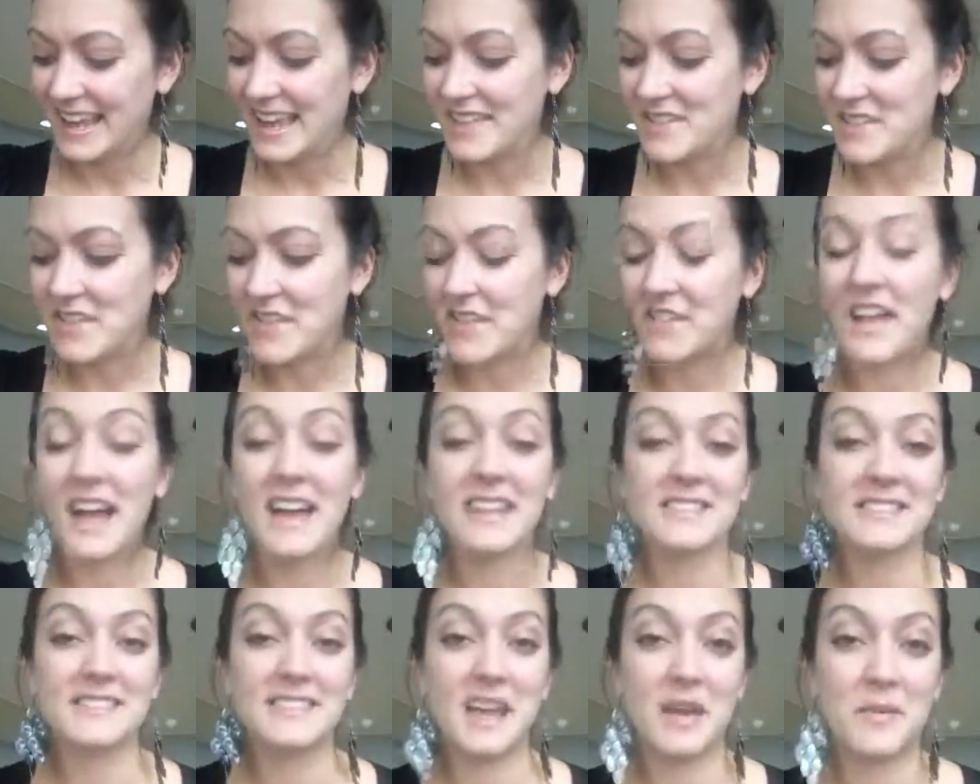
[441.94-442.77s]
And then the
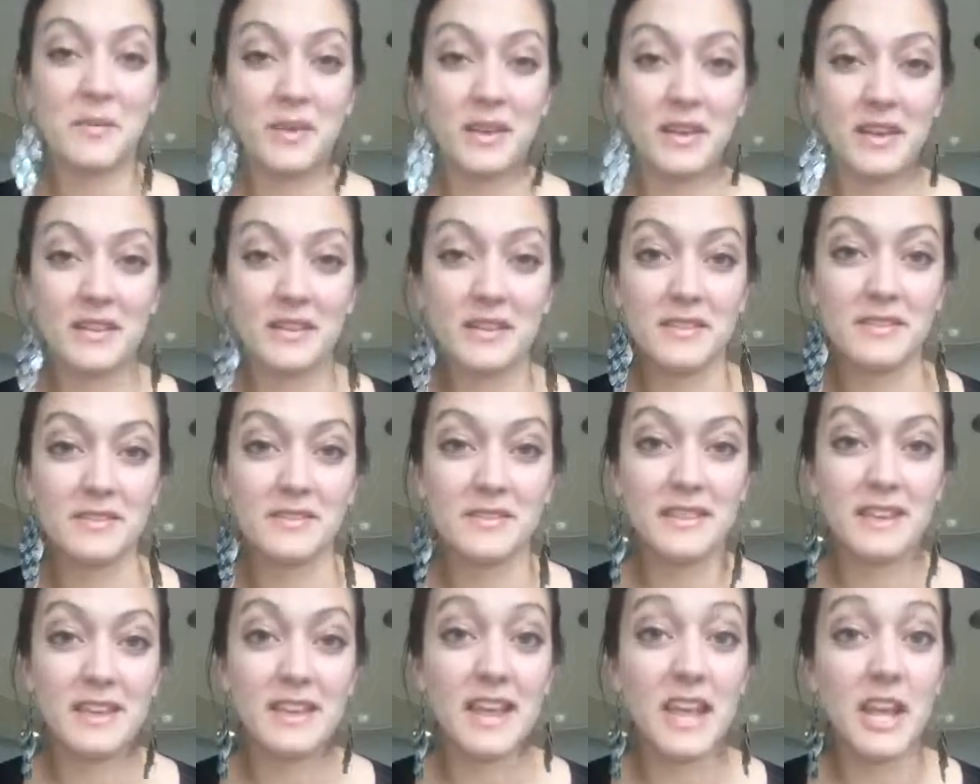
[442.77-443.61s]
last step
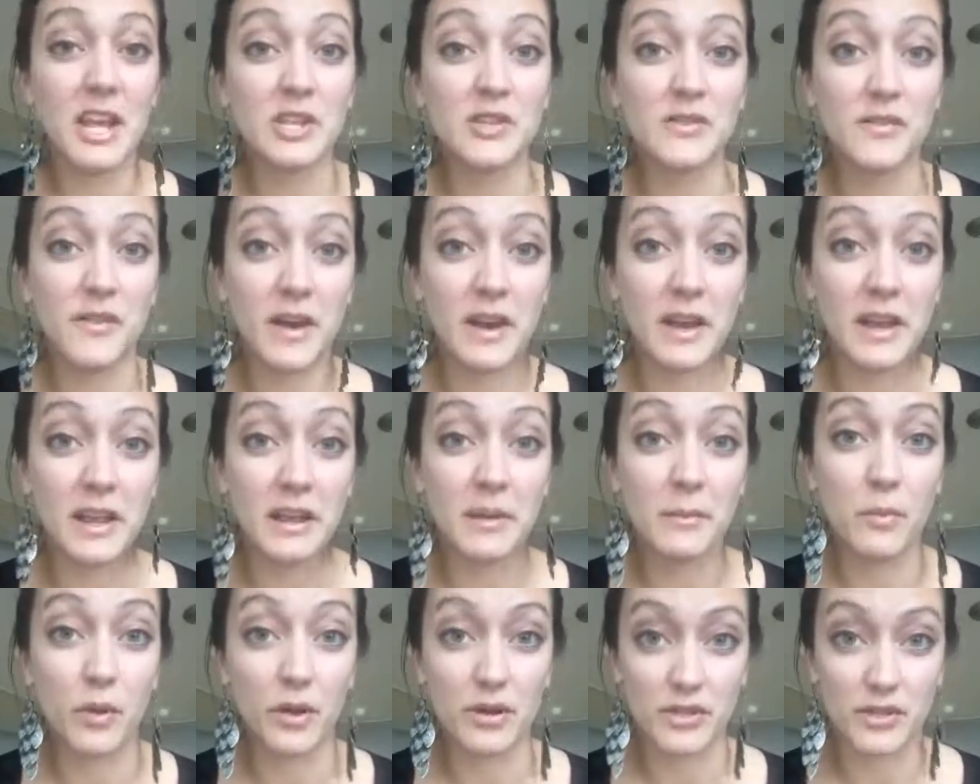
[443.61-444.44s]
is the
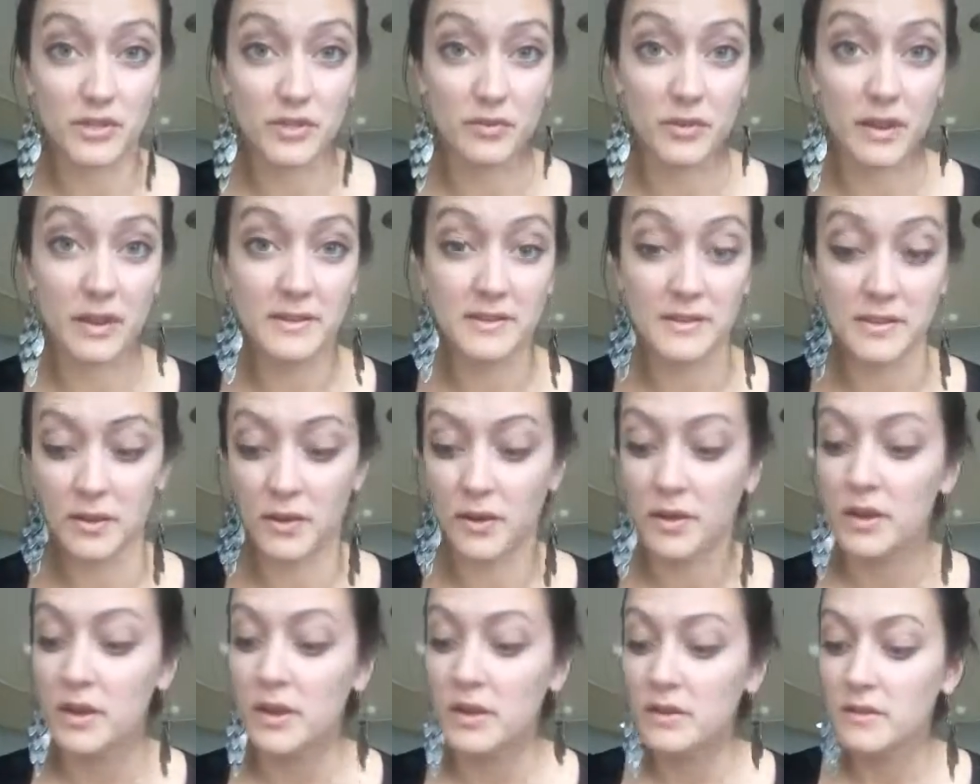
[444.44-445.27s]
age-fighting
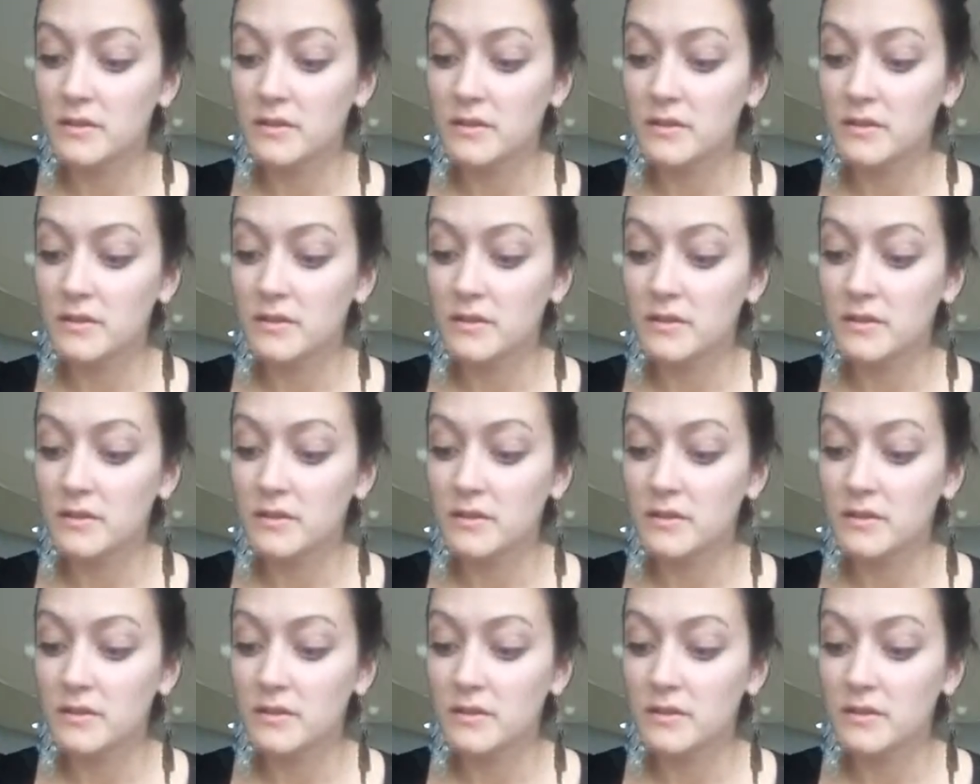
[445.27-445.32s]
moisturizer.